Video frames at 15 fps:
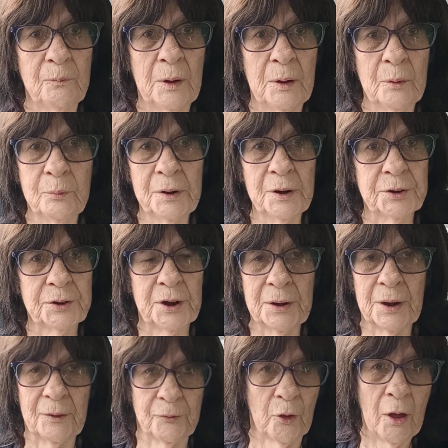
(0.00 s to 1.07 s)
I really didn't.
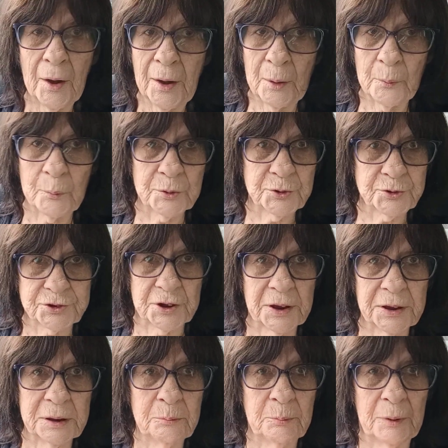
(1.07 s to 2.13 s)
I thought I was
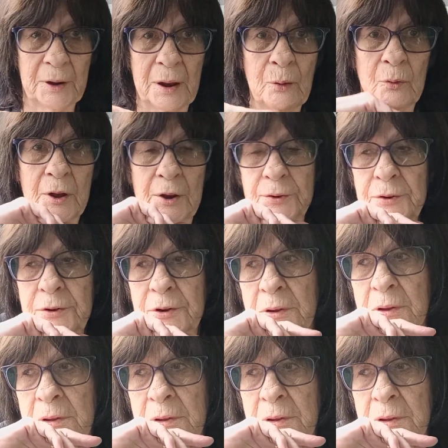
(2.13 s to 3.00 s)
thinking, but I wasn't.